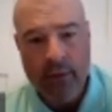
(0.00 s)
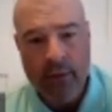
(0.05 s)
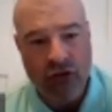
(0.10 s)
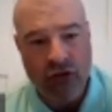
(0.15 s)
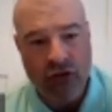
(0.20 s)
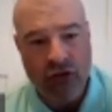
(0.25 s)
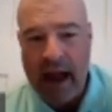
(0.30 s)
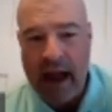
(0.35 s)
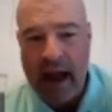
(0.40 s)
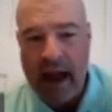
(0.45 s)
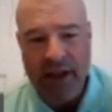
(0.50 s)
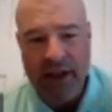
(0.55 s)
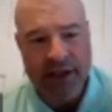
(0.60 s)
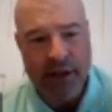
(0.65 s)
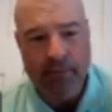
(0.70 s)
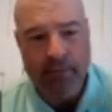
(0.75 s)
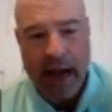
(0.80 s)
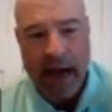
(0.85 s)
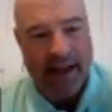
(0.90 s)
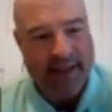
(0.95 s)
driving to
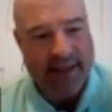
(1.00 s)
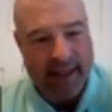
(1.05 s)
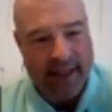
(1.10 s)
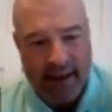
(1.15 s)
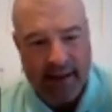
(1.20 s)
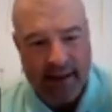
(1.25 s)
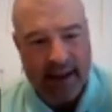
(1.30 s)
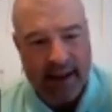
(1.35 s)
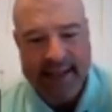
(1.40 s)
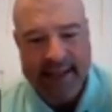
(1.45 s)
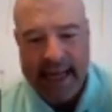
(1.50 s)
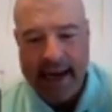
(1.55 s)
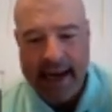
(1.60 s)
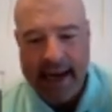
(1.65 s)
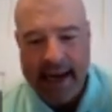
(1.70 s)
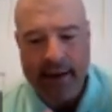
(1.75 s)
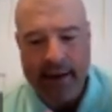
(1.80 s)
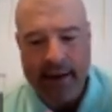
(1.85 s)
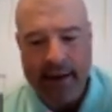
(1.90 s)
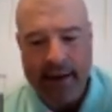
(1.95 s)
the basket,
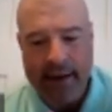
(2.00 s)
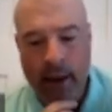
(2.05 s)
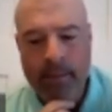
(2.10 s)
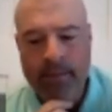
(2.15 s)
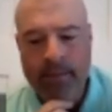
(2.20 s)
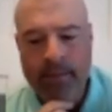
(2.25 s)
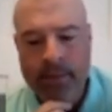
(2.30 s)
attacking the rim.